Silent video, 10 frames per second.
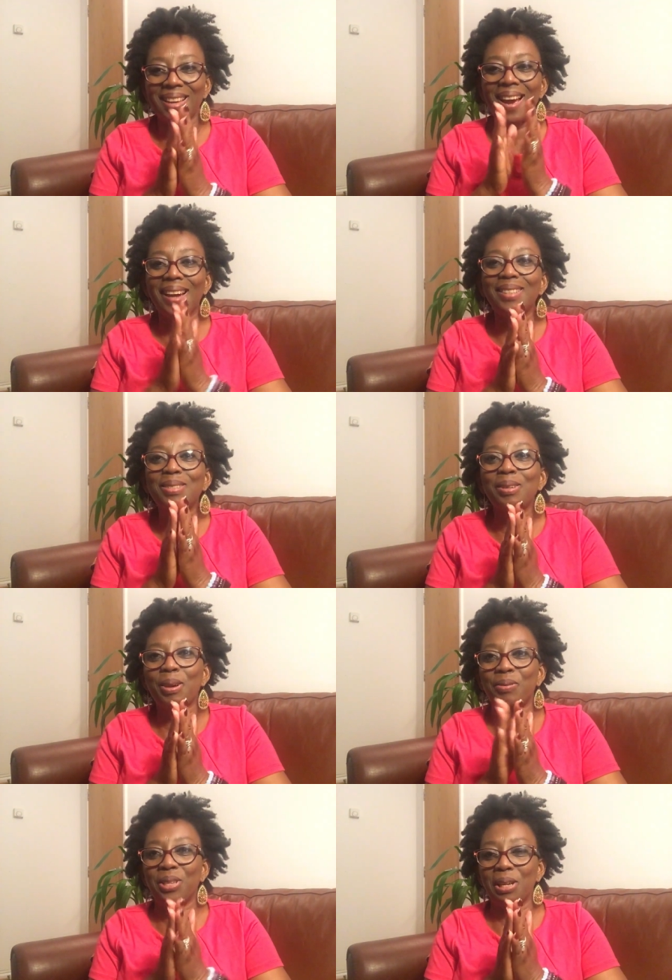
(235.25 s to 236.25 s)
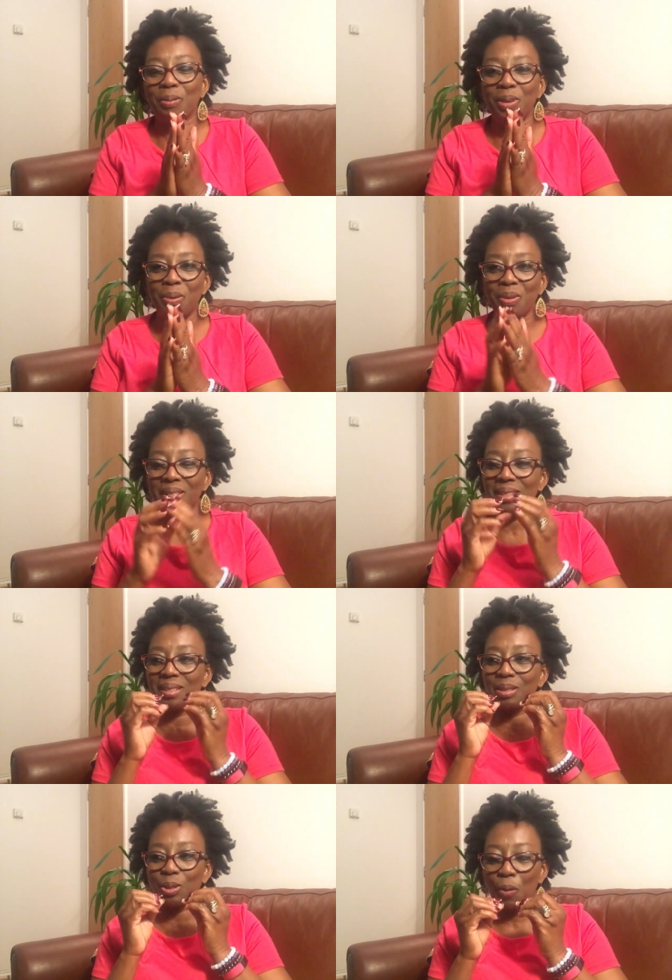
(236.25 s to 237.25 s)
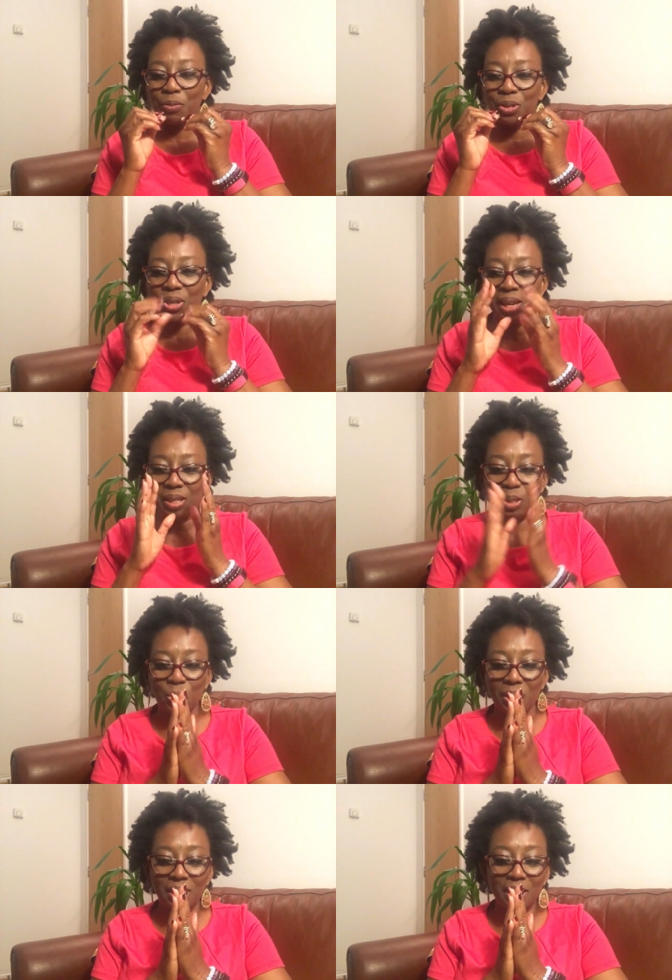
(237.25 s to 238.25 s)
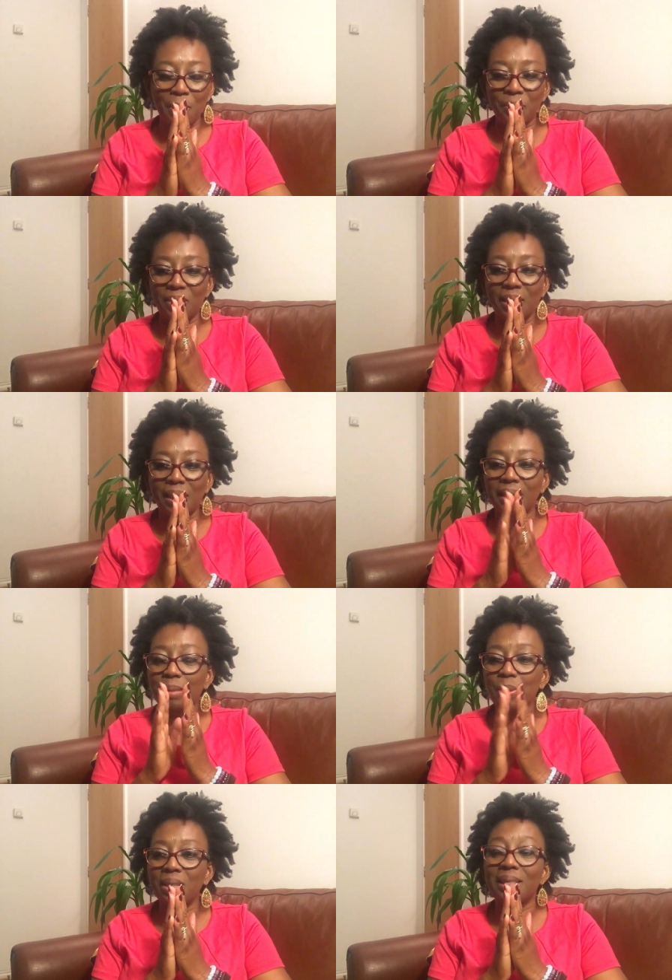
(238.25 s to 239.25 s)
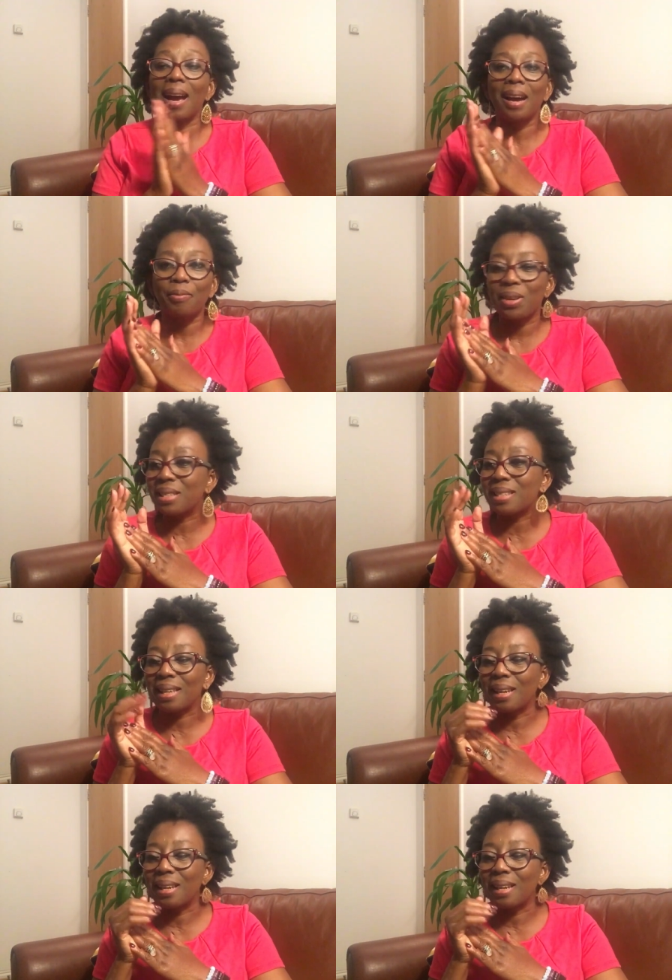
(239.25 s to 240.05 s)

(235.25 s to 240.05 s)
I do love jelly babies, soft jelly sweets, and especially Tangfastic.